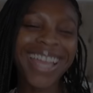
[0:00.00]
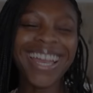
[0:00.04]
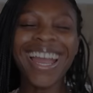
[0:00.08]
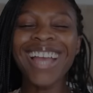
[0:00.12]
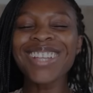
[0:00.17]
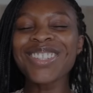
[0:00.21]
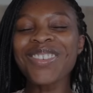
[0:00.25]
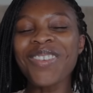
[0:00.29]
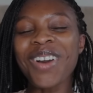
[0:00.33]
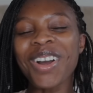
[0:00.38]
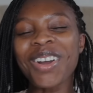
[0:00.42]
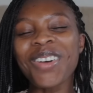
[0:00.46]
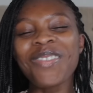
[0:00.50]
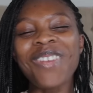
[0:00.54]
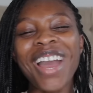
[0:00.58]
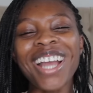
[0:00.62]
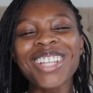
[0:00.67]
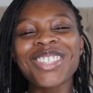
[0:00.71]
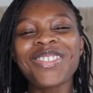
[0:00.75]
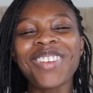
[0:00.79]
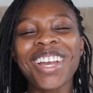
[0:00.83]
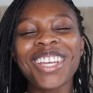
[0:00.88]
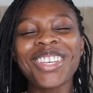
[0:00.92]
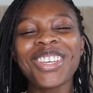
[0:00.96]
guys, and welcome
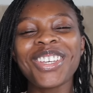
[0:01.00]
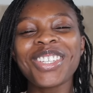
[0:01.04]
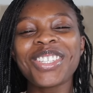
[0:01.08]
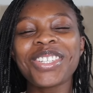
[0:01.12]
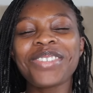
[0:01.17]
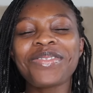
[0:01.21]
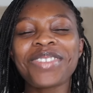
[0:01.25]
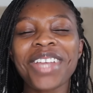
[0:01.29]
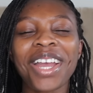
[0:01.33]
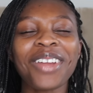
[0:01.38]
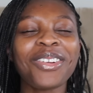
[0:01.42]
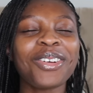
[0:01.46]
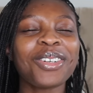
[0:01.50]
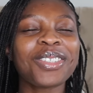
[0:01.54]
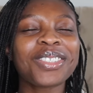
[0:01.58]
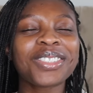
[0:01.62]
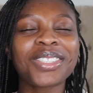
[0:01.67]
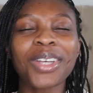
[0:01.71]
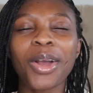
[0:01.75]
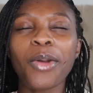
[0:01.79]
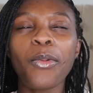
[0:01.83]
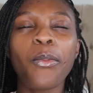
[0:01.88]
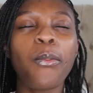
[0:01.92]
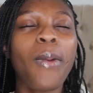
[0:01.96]
back to my YouTube channel.
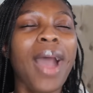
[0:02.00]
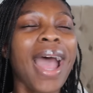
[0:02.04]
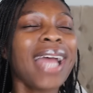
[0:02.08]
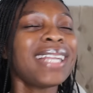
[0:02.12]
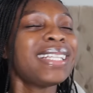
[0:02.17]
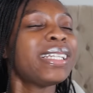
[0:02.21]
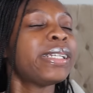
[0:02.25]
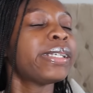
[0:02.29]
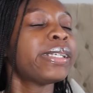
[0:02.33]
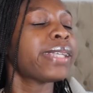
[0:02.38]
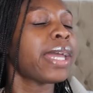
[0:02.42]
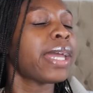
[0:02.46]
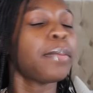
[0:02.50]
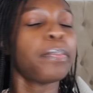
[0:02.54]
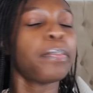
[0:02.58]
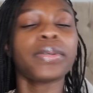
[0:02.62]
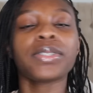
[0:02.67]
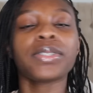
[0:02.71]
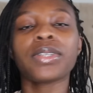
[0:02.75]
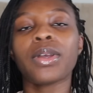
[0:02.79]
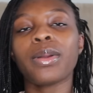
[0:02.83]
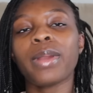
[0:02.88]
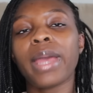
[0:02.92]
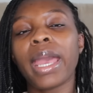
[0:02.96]
So why did this
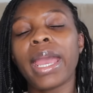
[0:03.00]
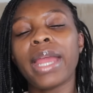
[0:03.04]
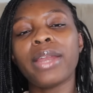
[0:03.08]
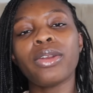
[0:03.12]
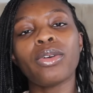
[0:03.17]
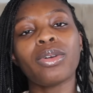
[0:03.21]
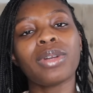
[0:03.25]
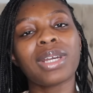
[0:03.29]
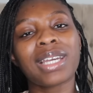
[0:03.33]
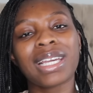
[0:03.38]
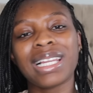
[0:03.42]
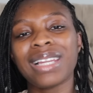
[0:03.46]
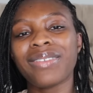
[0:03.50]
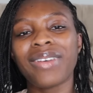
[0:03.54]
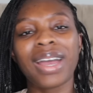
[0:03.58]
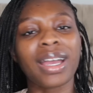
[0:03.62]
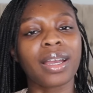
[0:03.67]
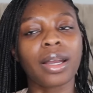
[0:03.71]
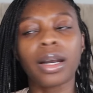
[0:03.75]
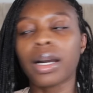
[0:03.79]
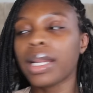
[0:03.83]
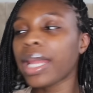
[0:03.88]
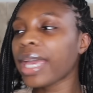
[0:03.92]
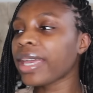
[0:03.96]
episode end on a
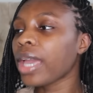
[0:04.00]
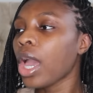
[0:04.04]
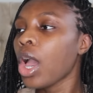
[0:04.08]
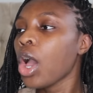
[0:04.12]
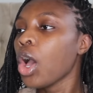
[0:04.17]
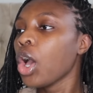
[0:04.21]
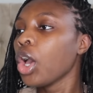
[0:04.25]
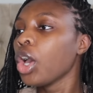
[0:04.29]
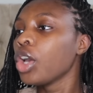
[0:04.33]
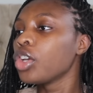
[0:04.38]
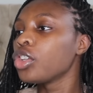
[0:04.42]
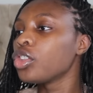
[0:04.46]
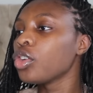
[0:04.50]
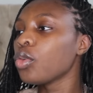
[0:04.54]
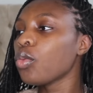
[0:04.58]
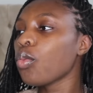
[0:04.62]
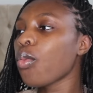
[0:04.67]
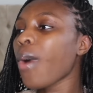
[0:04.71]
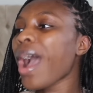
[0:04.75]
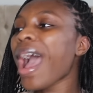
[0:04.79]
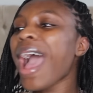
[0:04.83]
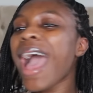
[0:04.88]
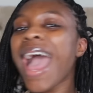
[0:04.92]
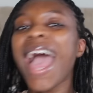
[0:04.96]
cliffhanger? Like,
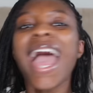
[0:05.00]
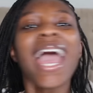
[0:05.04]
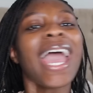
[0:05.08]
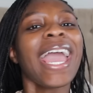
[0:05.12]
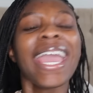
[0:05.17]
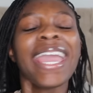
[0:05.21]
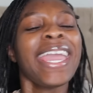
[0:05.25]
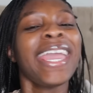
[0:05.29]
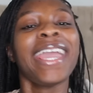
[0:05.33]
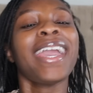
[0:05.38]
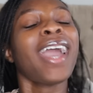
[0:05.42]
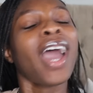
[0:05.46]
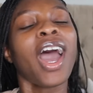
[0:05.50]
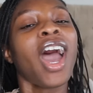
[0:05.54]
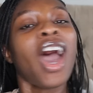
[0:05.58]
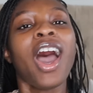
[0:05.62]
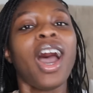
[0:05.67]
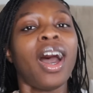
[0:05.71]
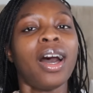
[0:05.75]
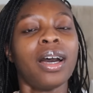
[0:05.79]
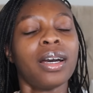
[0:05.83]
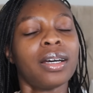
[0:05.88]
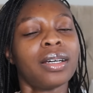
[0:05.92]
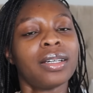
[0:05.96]

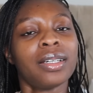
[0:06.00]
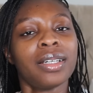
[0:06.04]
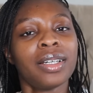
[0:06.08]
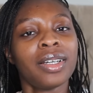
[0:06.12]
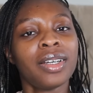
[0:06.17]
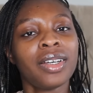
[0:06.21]
why?